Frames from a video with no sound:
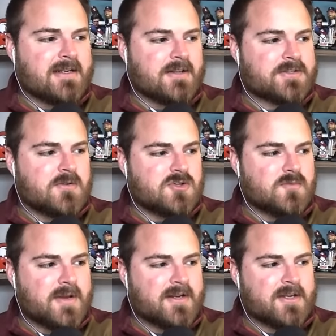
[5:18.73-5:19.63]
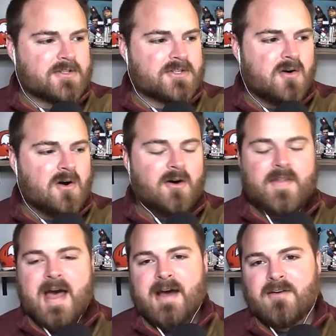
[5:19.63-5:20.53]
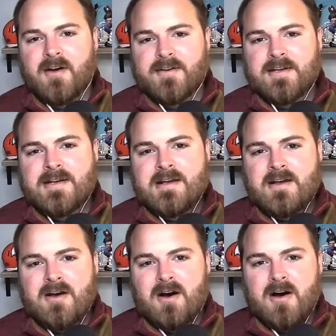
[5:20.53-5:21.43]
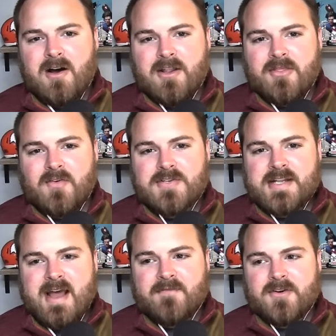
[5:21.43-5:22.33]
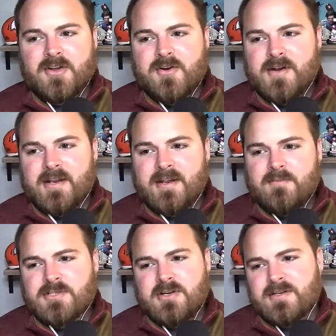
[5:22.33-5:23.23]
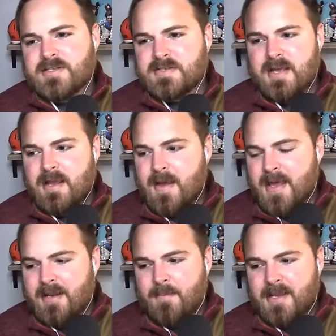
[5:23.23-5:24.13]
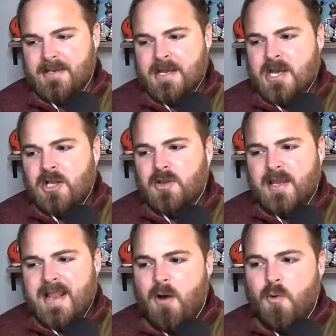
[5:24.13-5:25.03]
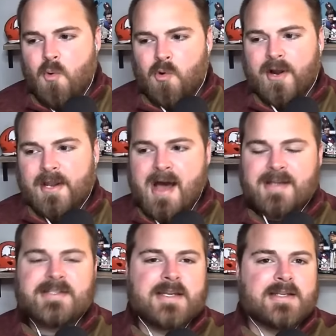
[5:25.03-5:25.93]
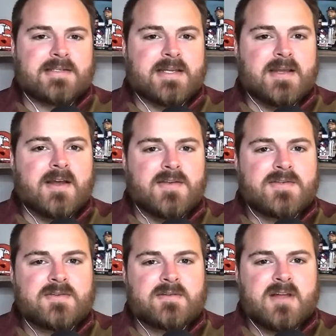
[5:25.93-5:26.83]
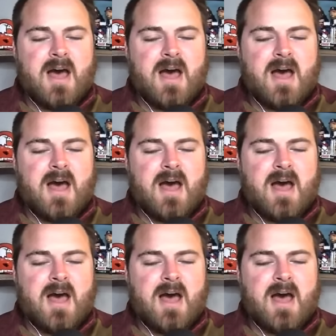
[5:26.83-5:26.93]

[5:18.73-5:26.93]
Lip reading: And on social media, you saw all that on a Thursday afternoon. And it was good to see. And I mean, look at how organized Tennessee is.